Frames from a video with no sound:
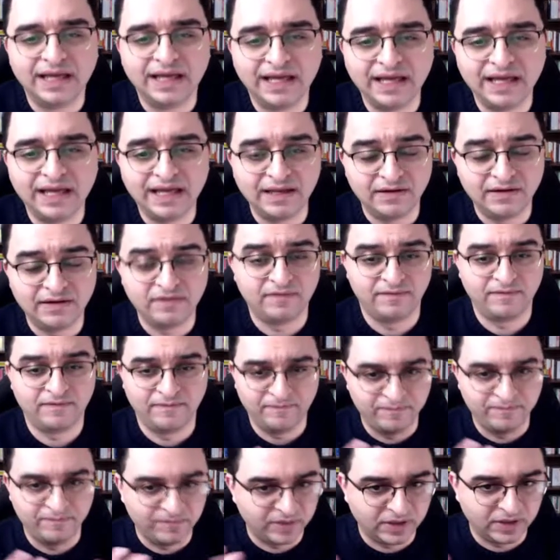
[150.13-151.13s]
in
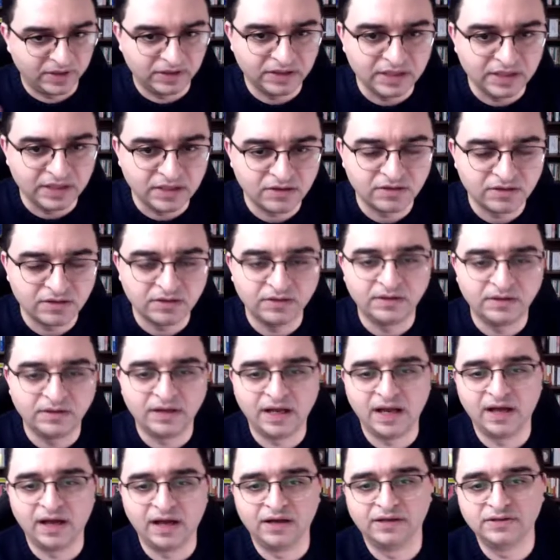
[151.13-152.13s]
clear
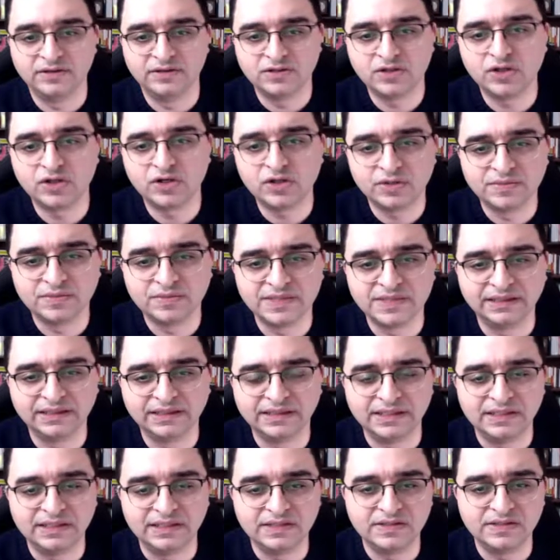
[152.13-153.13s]
uh, terms, at
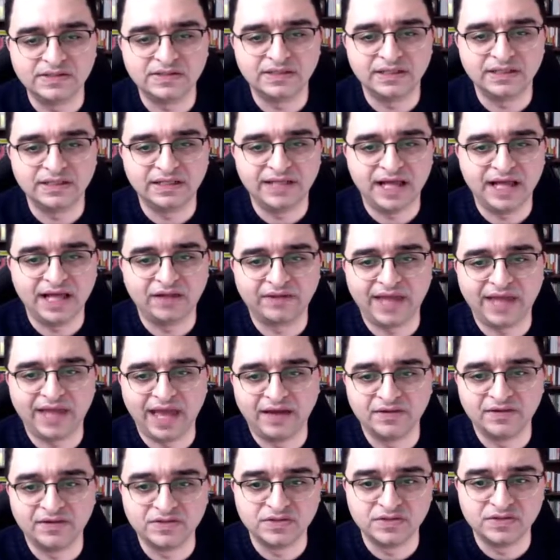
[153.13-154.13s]
least, in Health
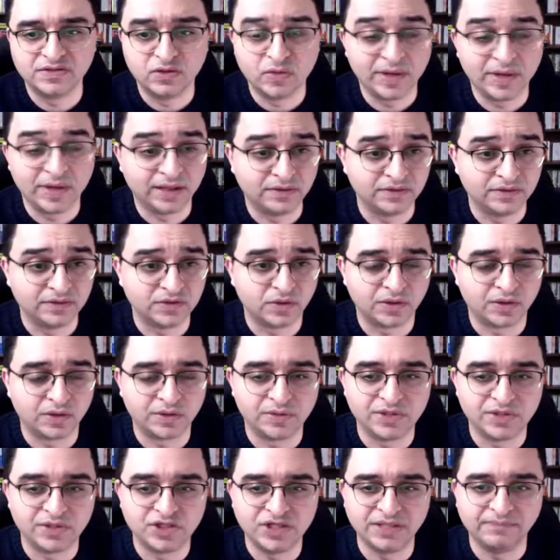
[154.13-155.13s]
Canada's new regulatory
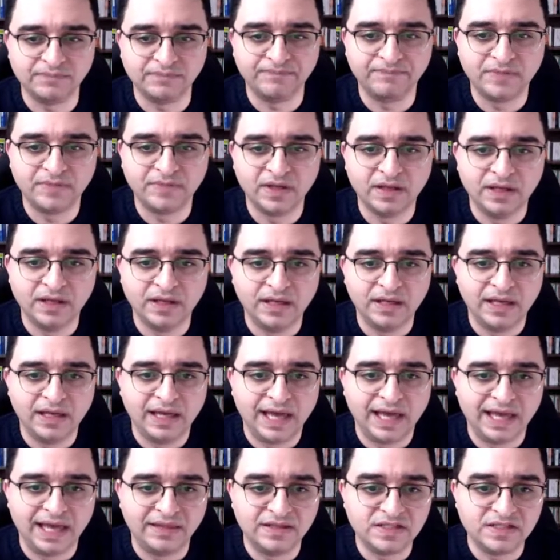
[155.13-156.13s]
regime.
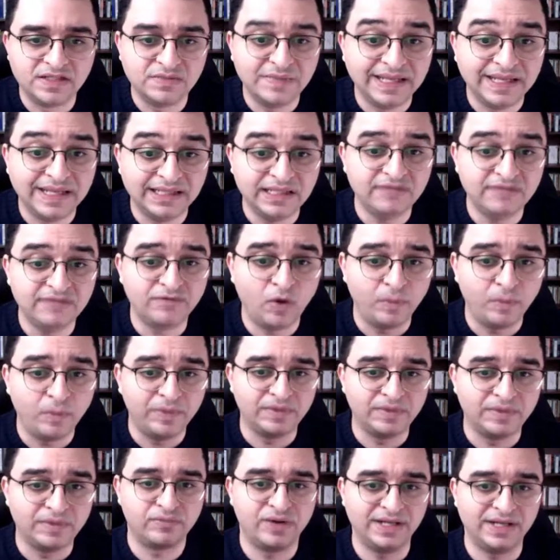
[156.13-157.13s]
And this may leave
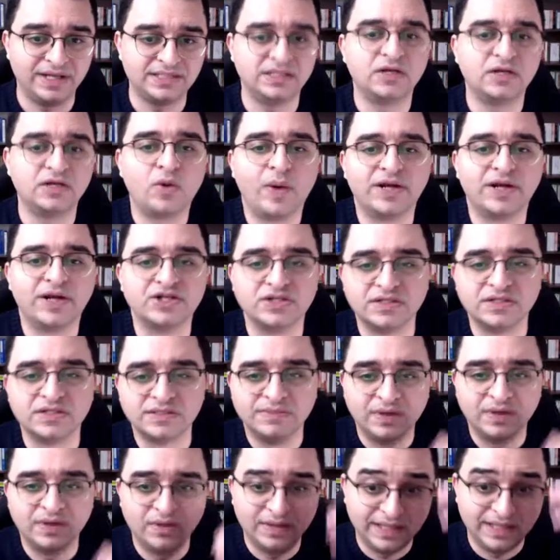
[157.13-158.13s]
open pressing questions
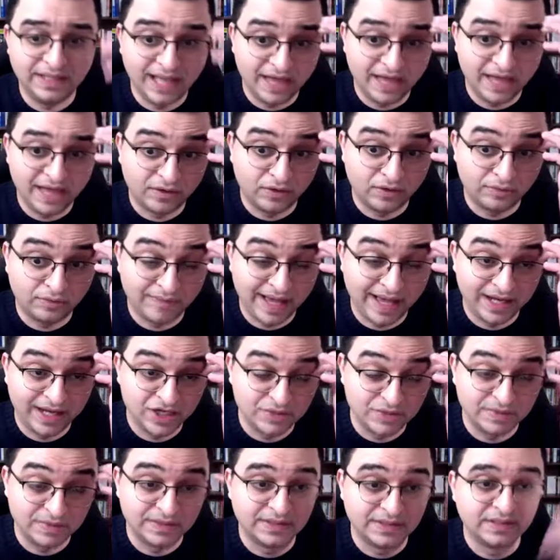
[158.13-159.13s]
about the ethical
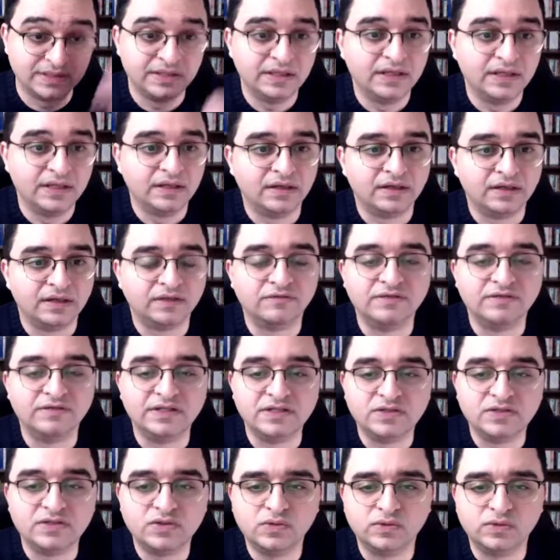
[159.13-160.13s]
management of
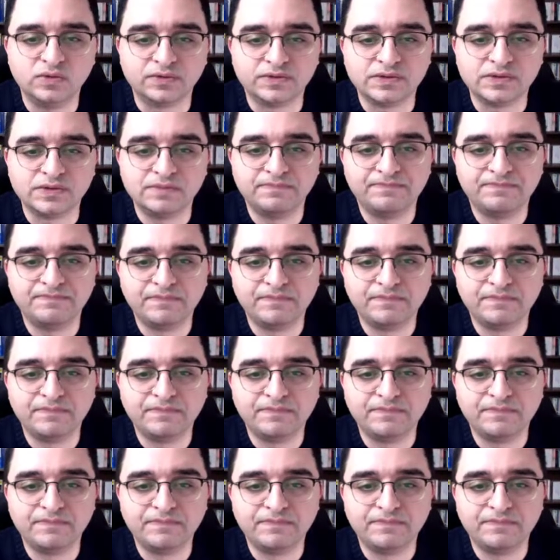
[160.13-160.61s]
these tools.